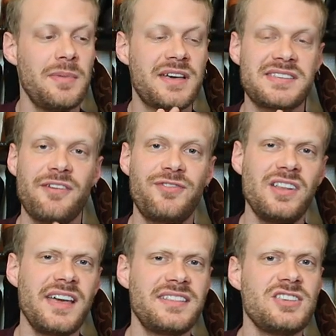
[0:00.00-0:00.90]
because I
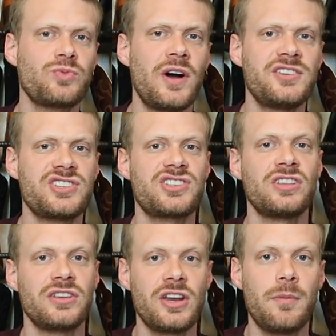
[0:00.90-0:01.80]
feel like these run just a
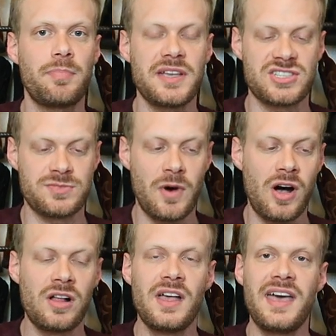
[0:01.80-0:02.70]
little bit
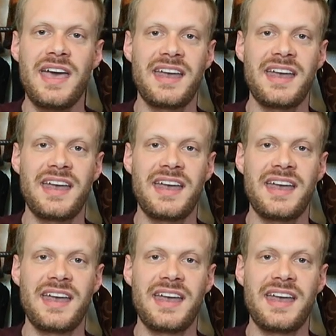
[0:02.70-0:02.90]
small.